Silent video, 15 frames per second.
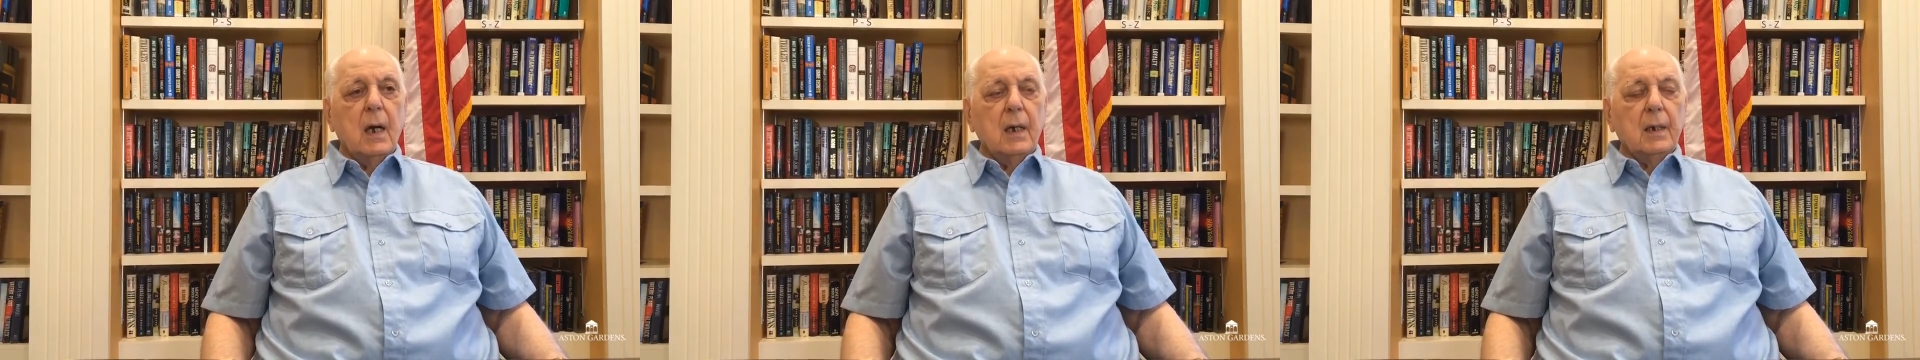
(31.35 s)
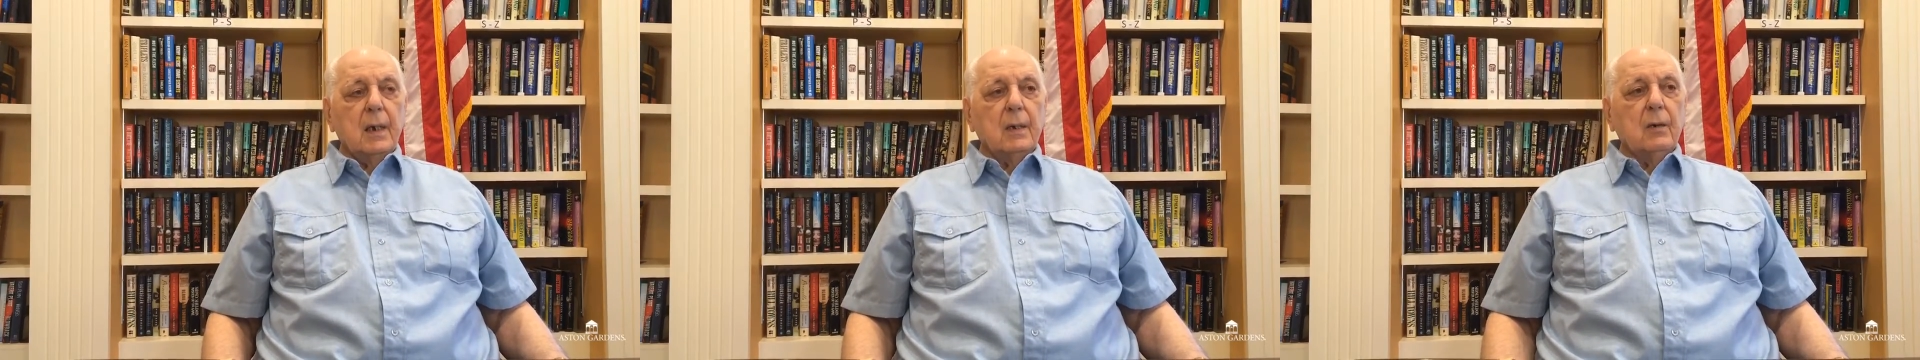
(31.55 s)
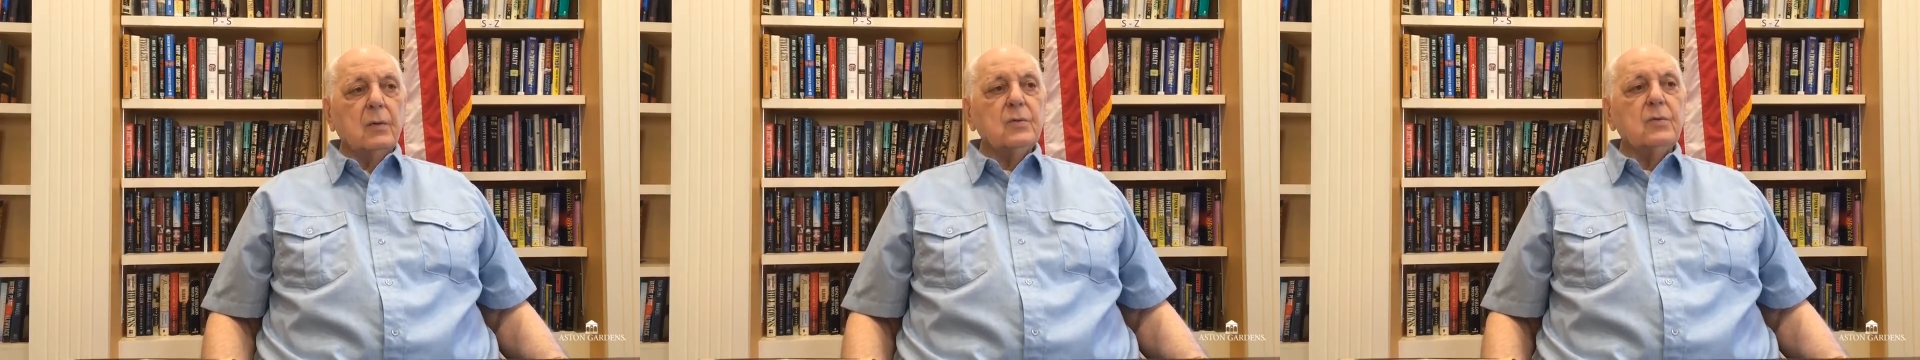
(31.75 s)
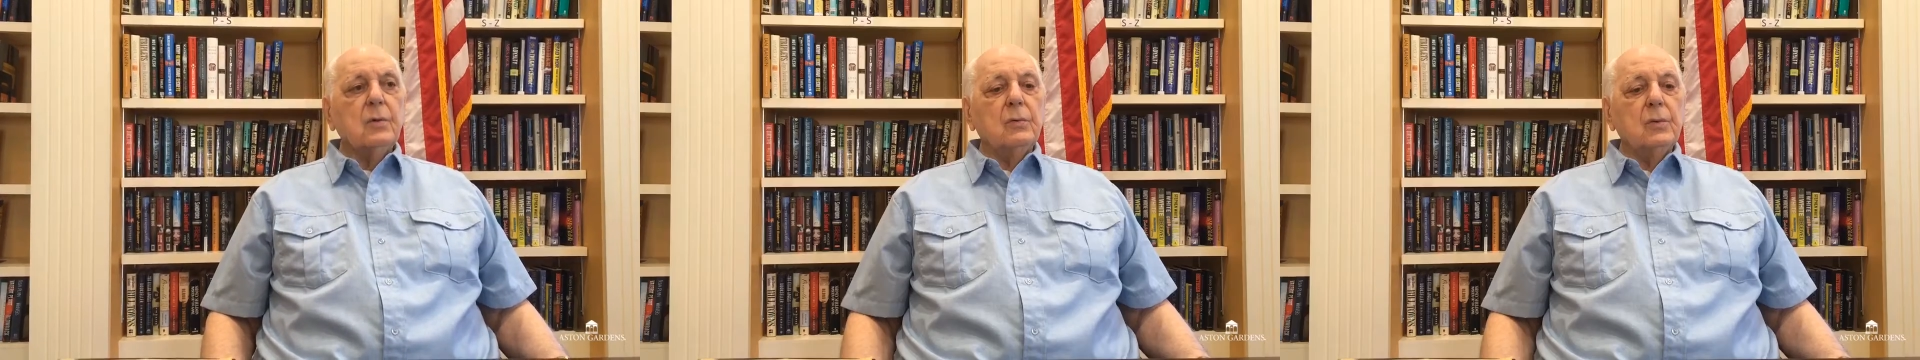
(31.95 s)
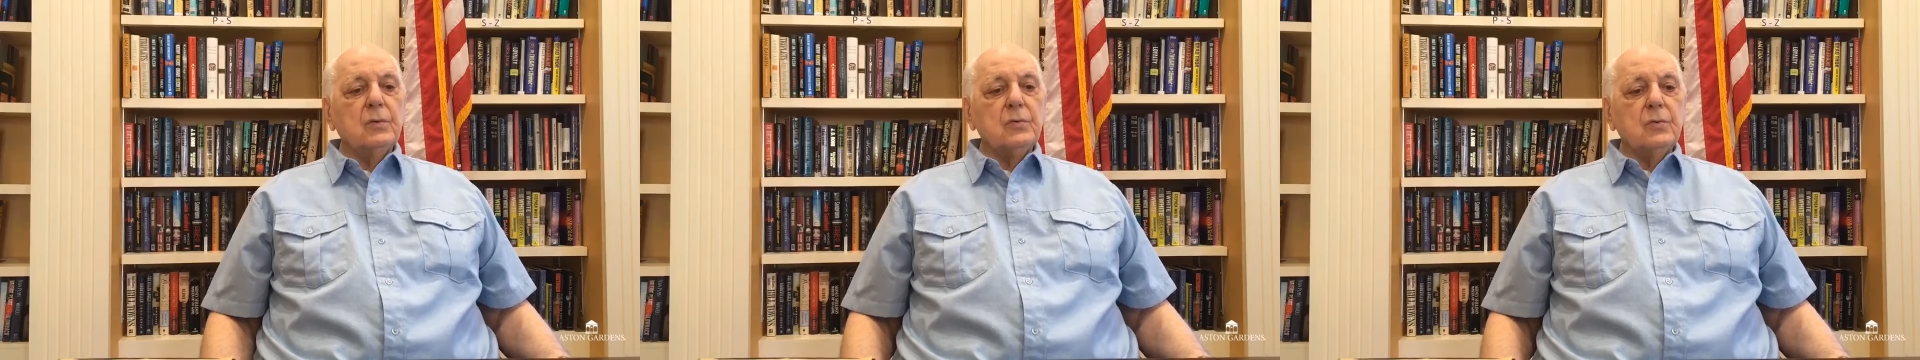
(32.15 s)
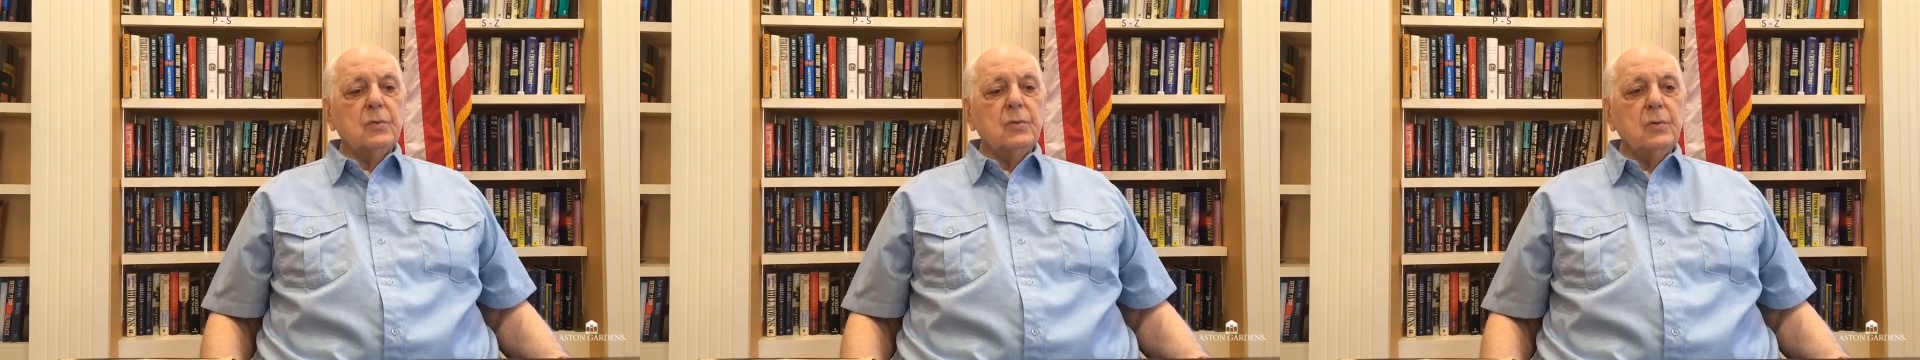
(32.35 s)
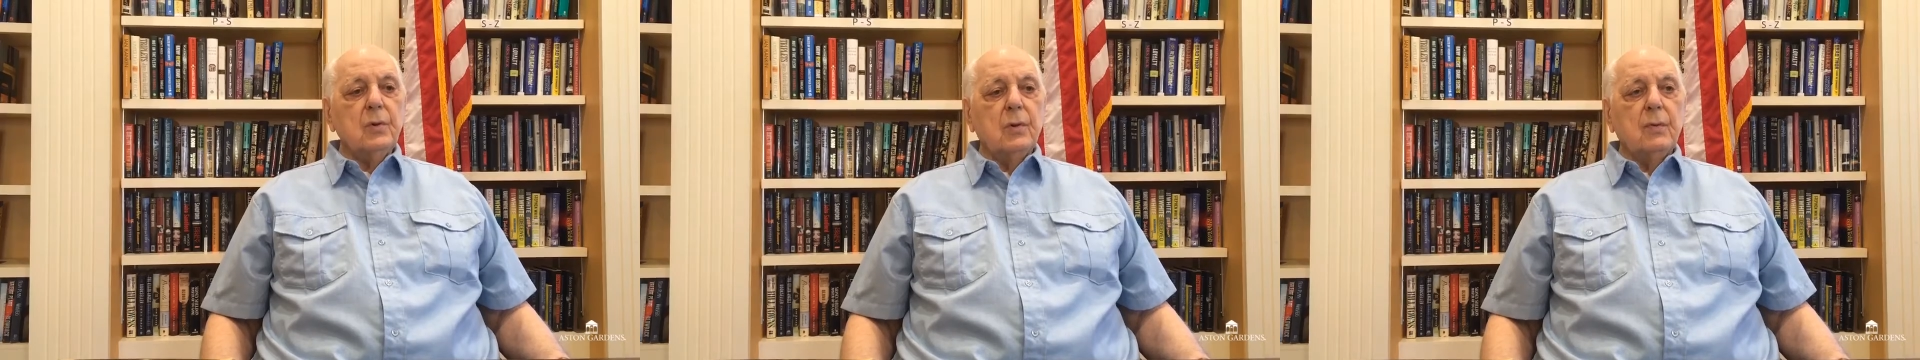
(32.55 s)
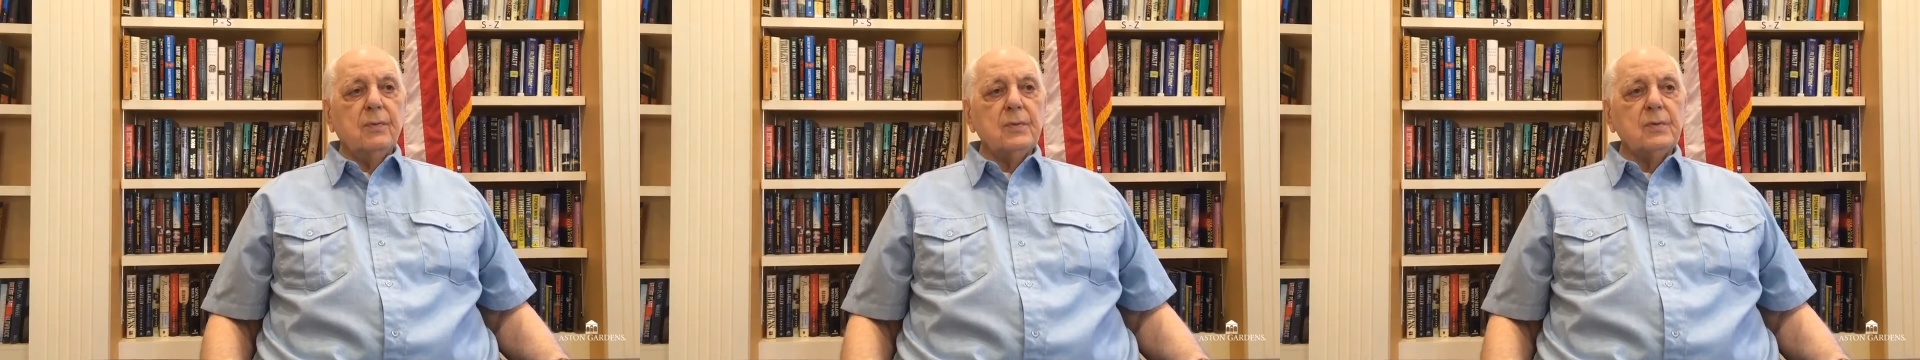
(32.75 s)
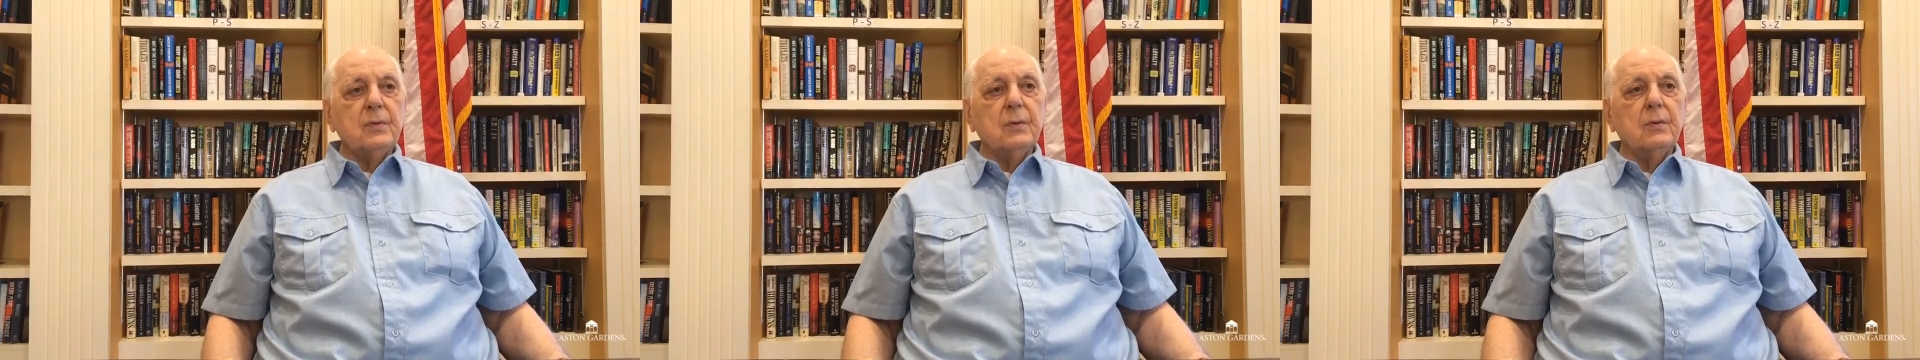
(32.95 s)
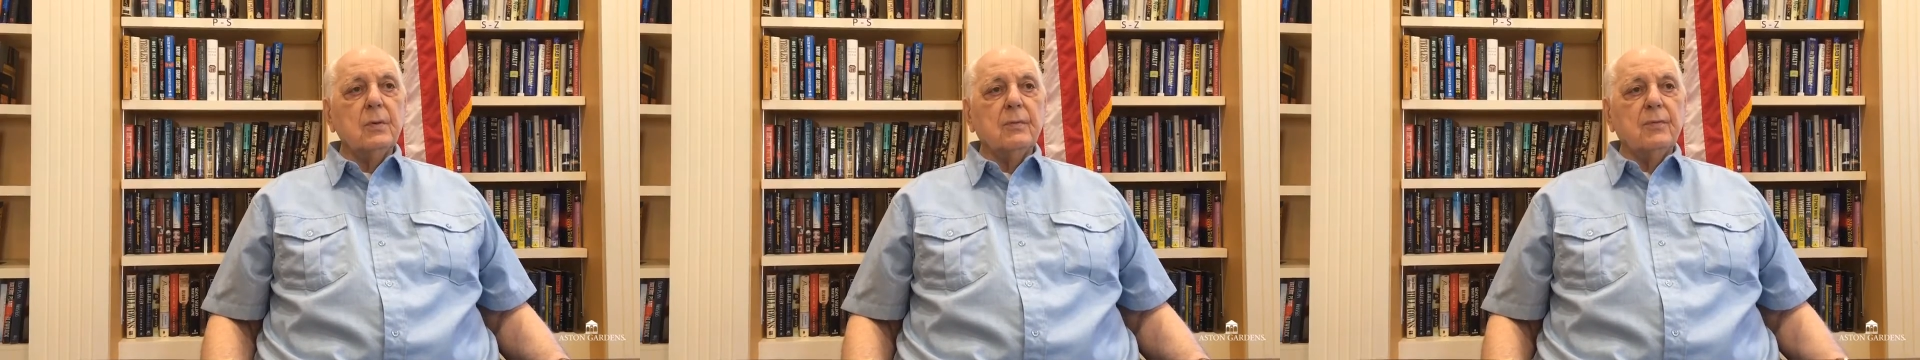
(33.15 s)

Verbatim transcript: and I also was junior officer